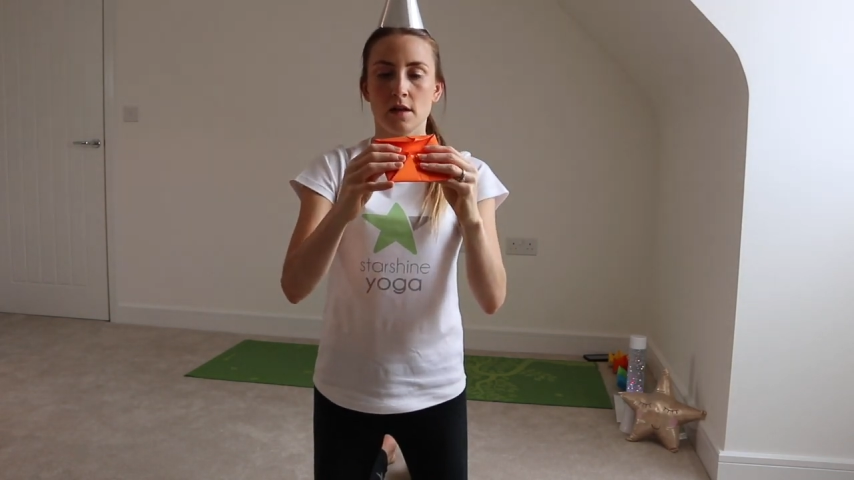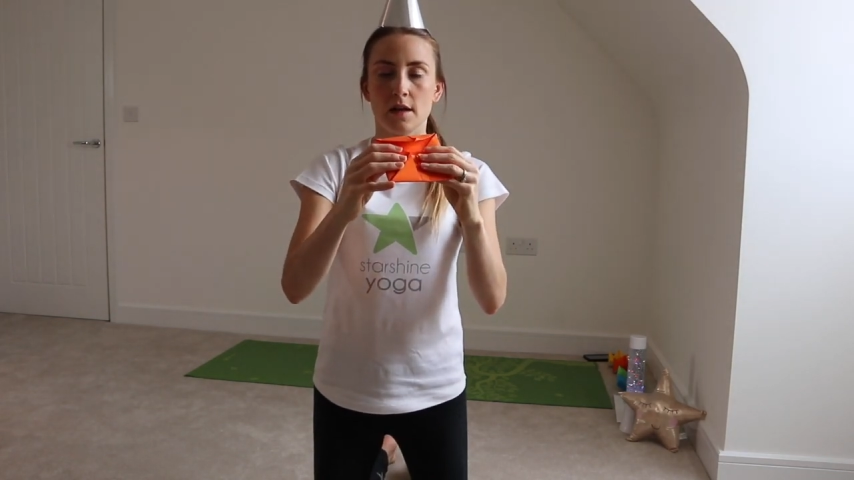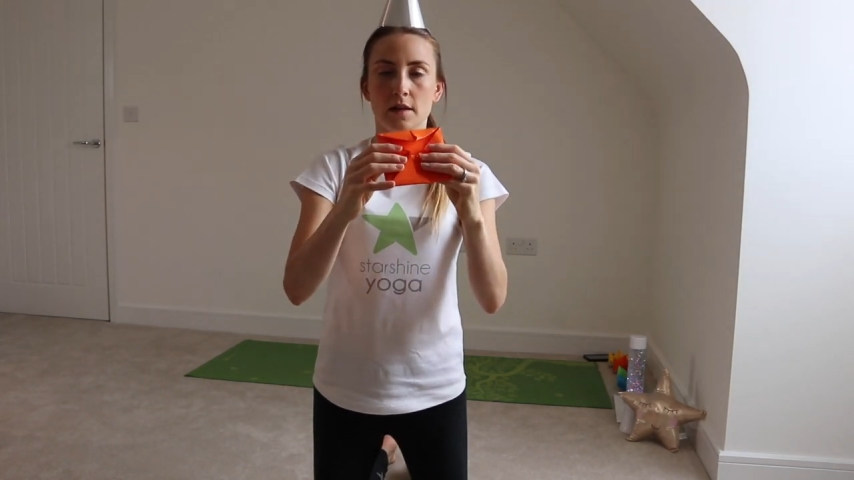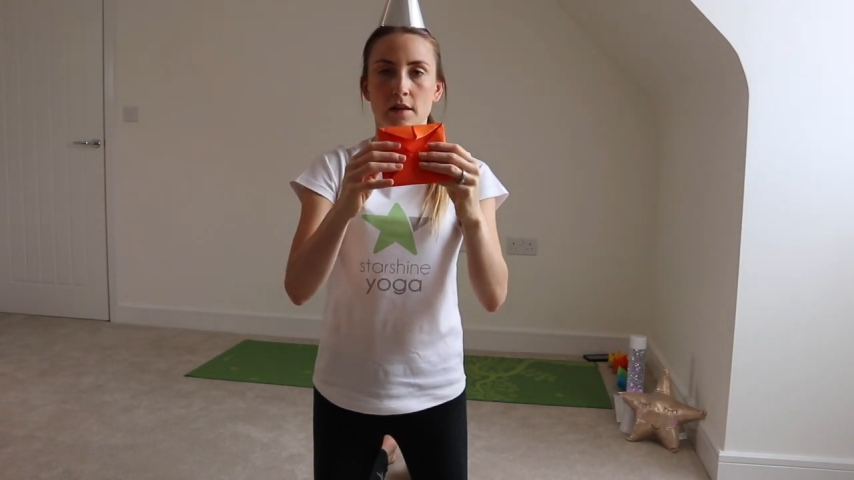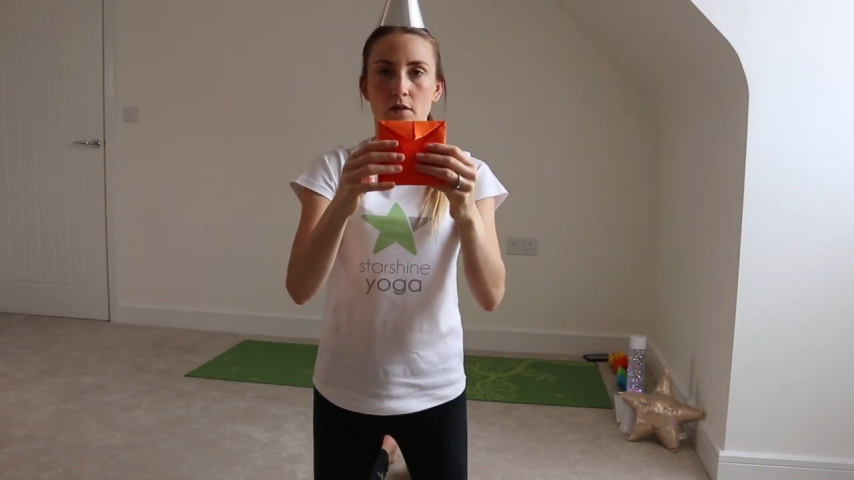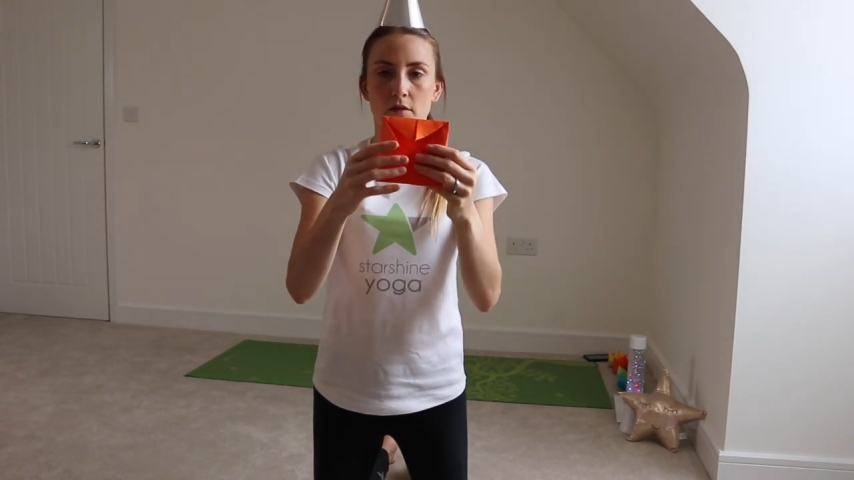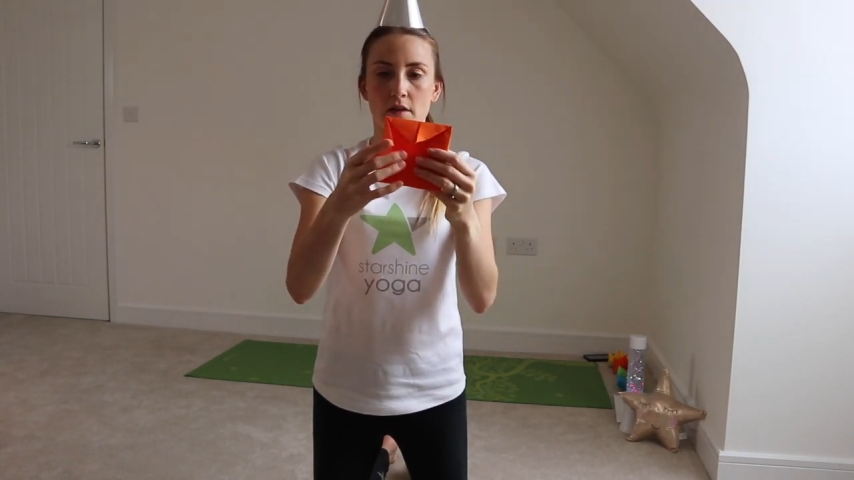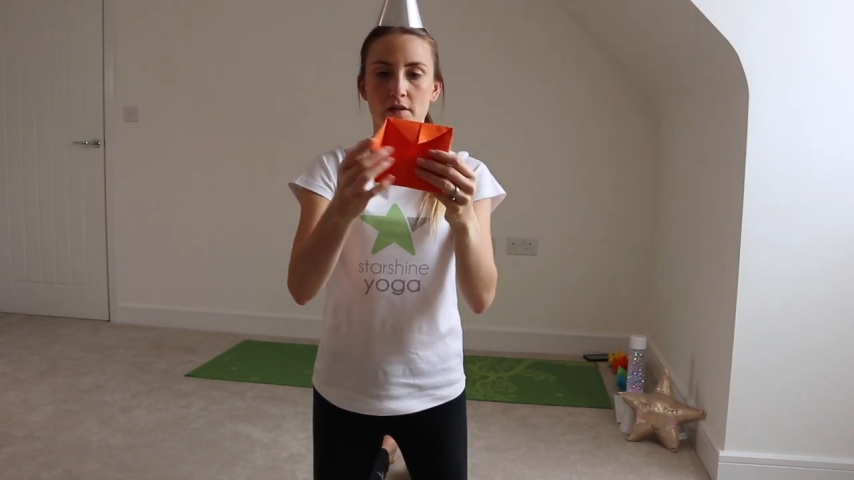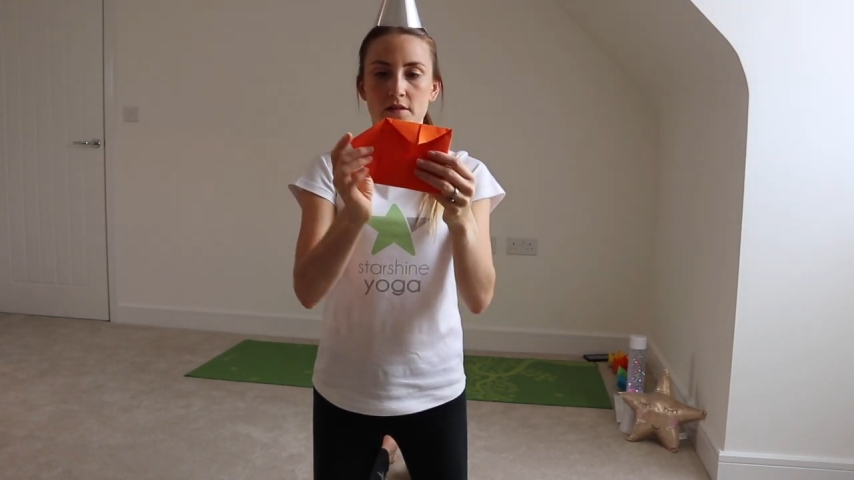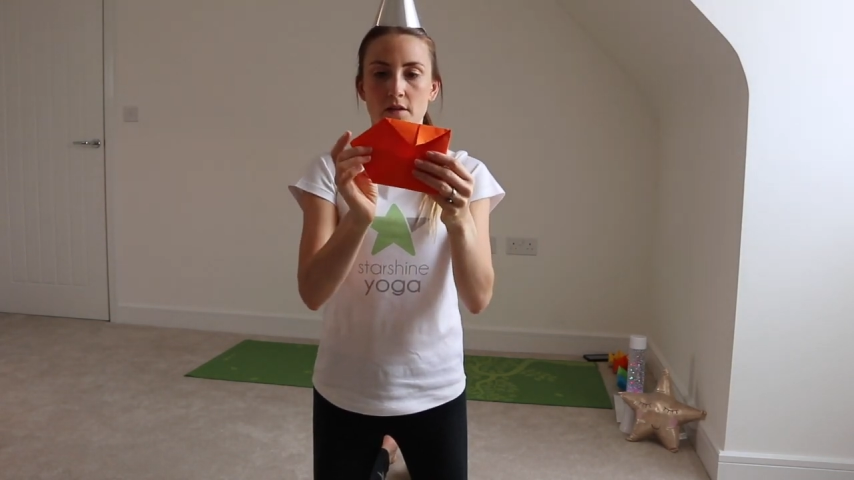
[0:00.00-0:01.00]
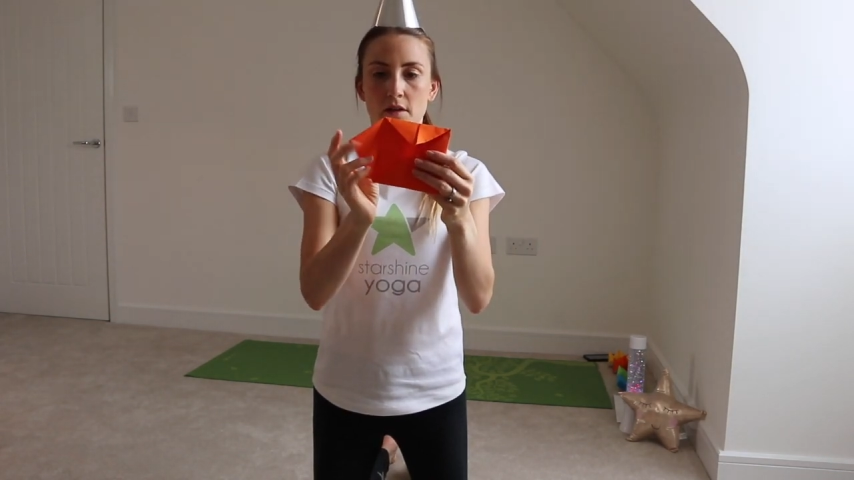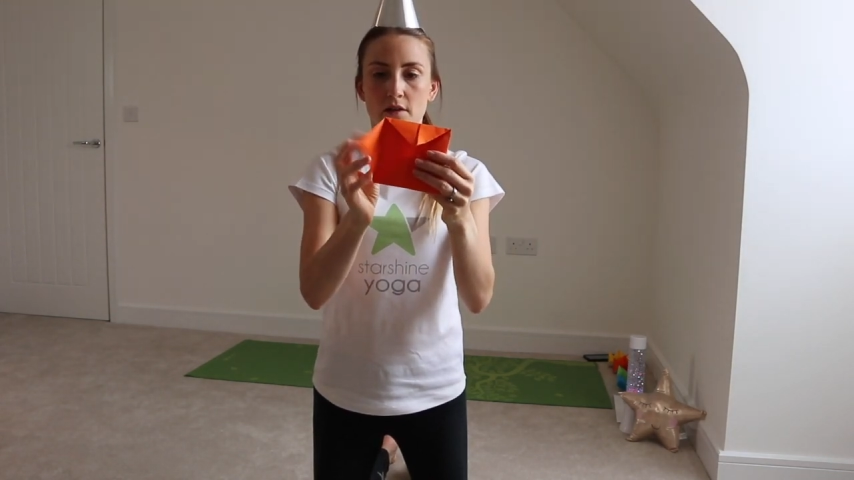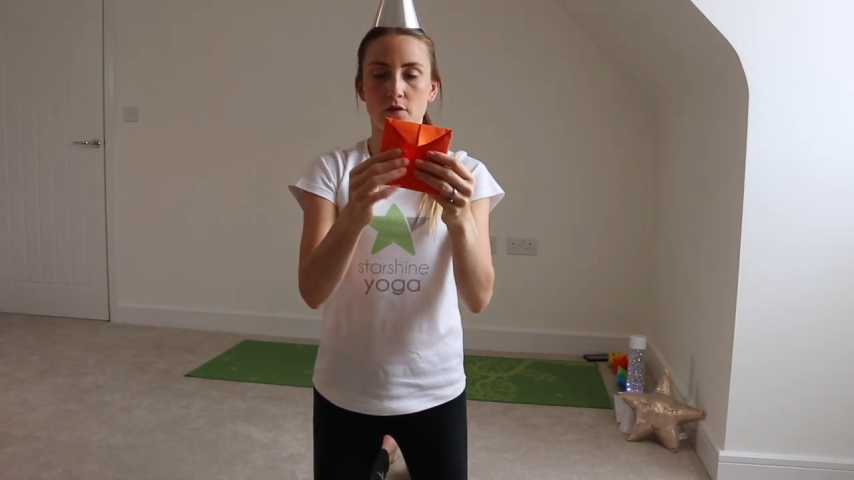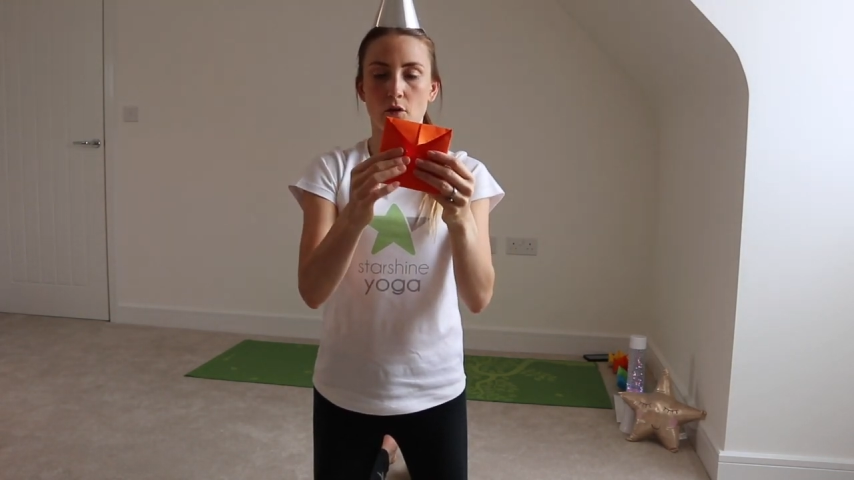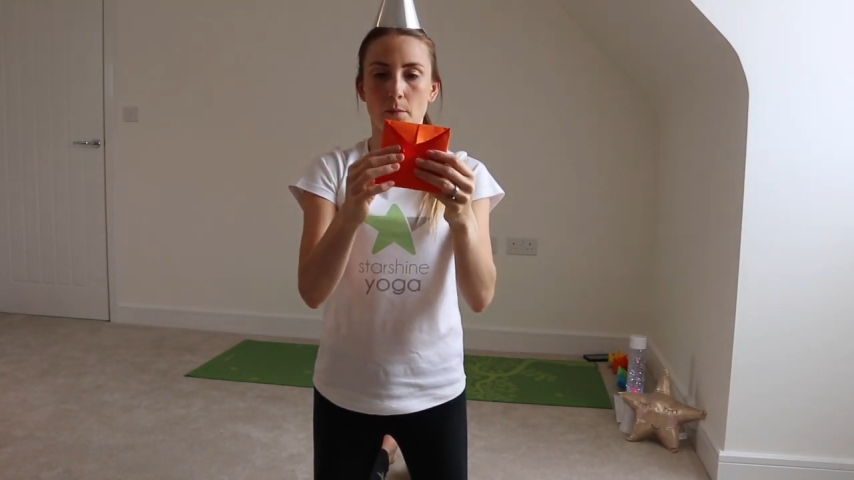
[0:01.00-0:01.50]
And then on the other side,
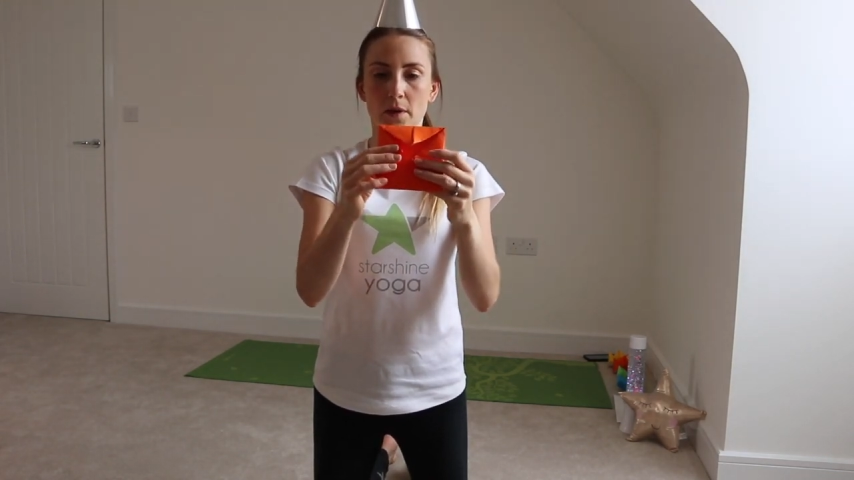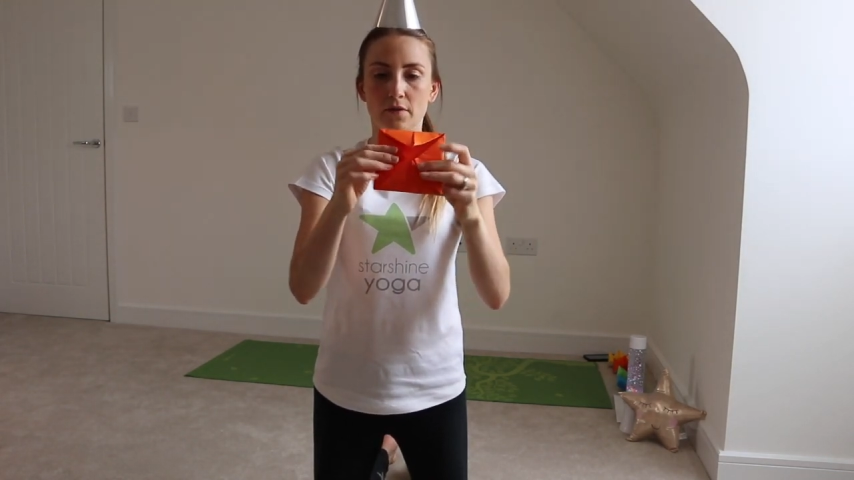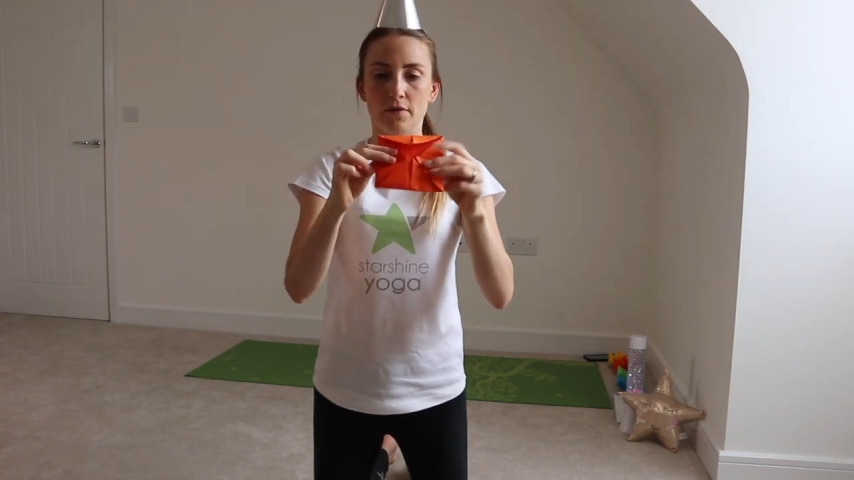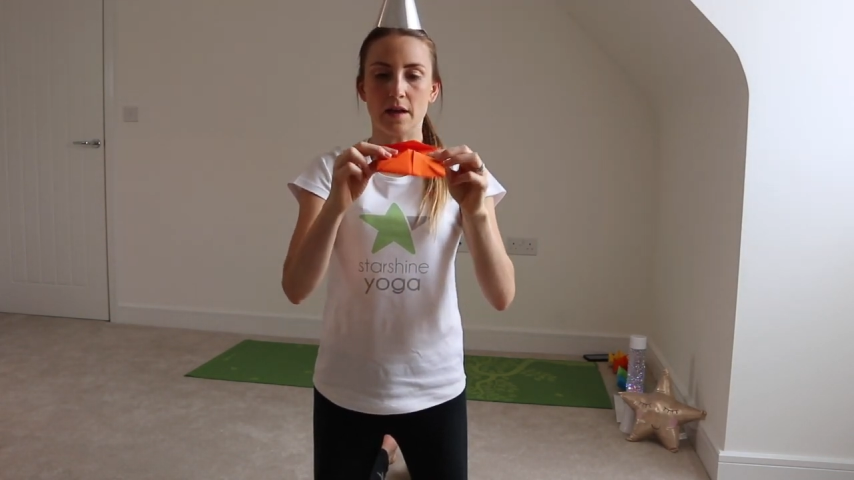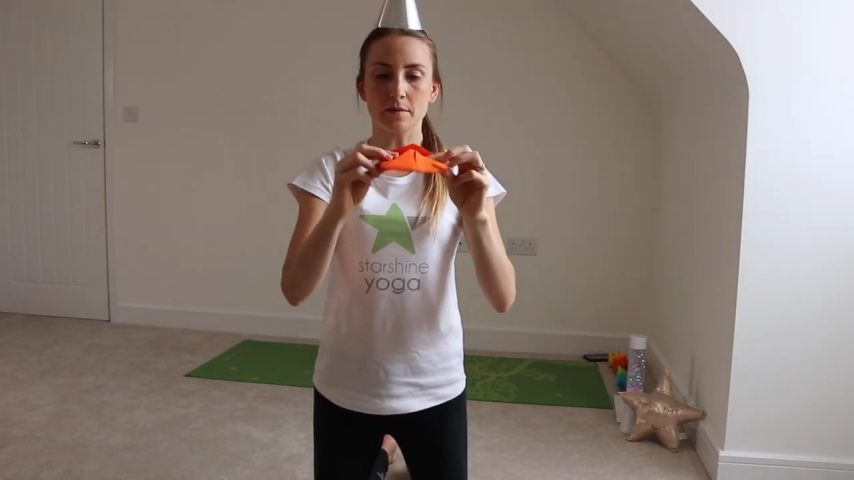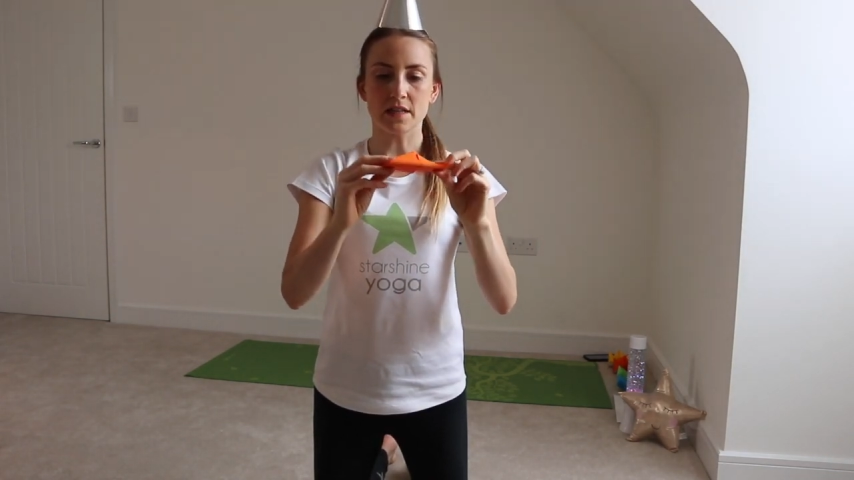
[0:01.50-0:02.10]
you've got big flaps.